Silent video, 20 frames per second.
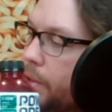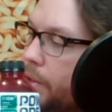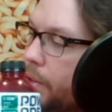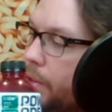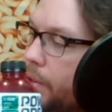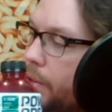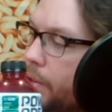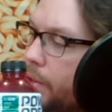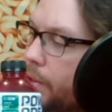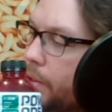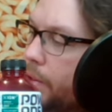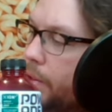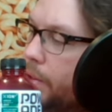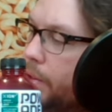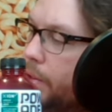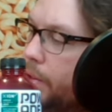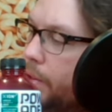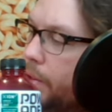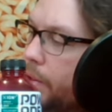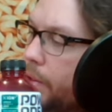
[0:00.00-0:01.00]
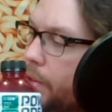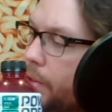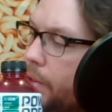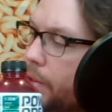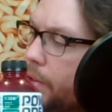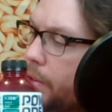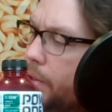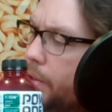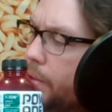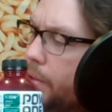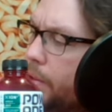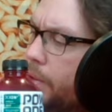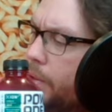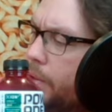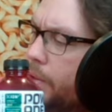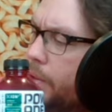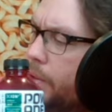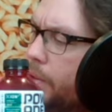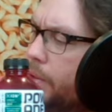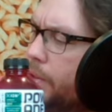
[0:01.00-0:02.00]

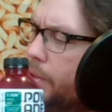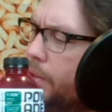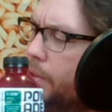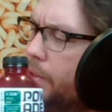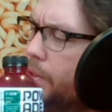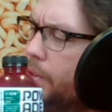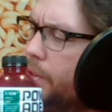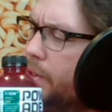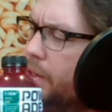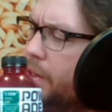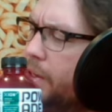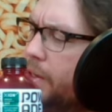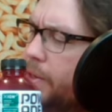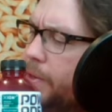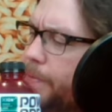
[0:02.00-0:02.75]
(no one is talking)